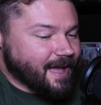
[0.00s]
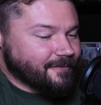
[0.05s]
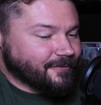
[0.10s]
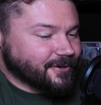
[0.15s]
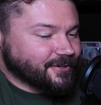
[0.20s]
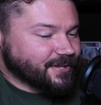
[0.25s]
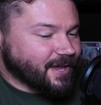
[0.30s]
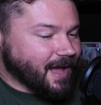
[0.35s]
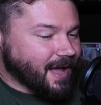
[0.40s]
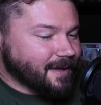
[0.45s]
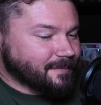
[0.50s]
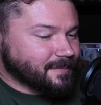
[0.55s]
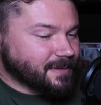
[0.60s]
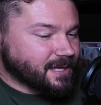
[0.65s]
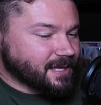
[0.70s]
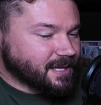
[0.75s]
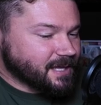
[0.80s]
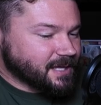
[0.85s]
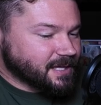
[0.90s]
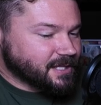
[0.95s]
every time
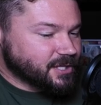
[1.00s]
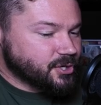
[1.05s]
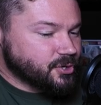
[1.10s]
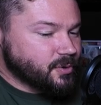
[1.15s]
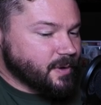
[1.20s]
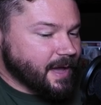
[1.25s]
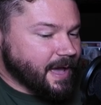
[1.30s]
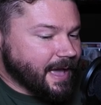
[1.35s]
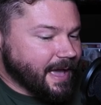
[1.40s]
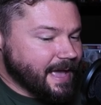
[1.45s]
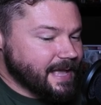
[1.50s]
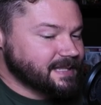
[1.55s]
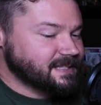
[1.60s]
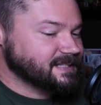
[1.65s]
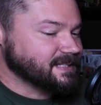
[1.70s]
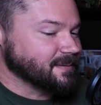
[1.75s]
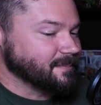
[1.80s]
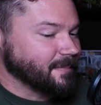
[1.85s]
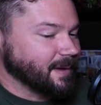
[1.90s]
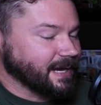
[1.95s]
you hit
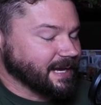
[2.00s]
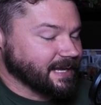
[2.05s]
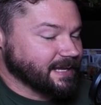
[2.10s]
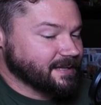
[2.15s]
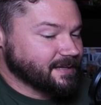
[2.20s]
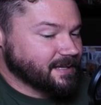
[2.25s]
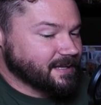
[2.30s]
somebody.